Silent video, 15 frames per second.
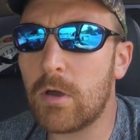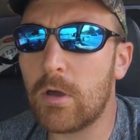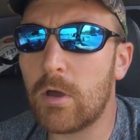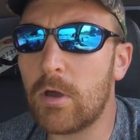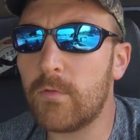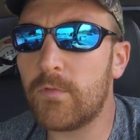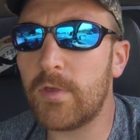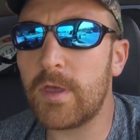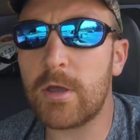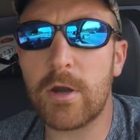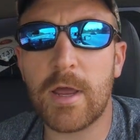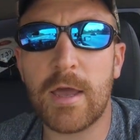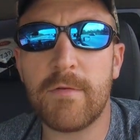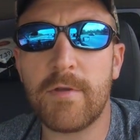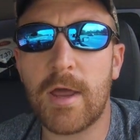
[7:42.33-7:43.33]
Hopefully going
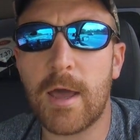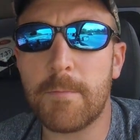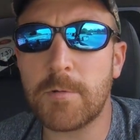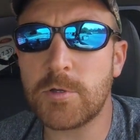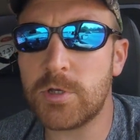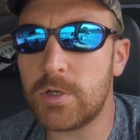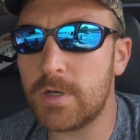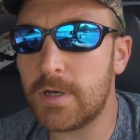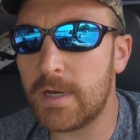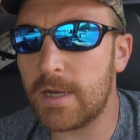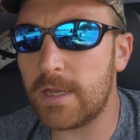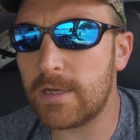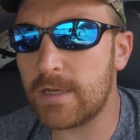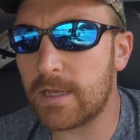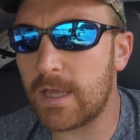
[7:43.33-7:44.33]
to have an
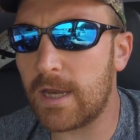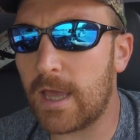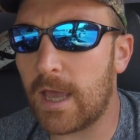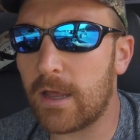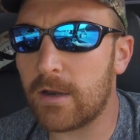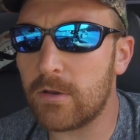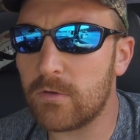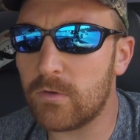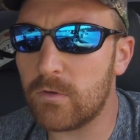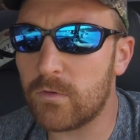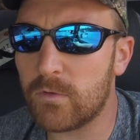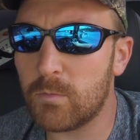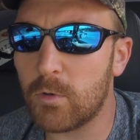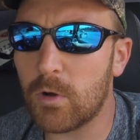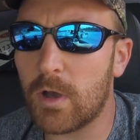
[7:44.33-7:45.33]
opportunity to get out and do
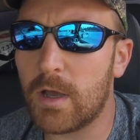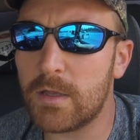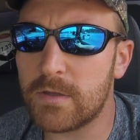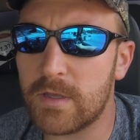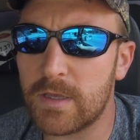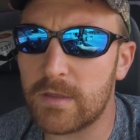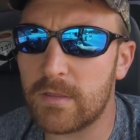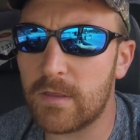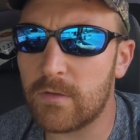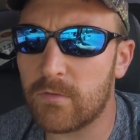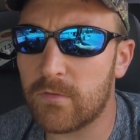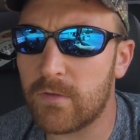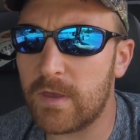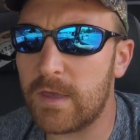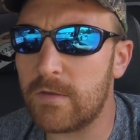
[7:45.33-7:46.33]
some more hunting this
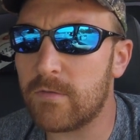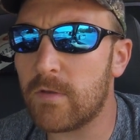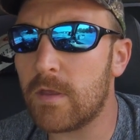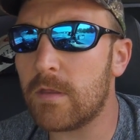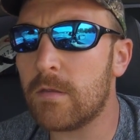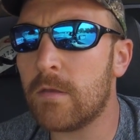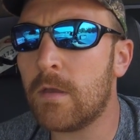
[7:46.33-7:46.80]
season.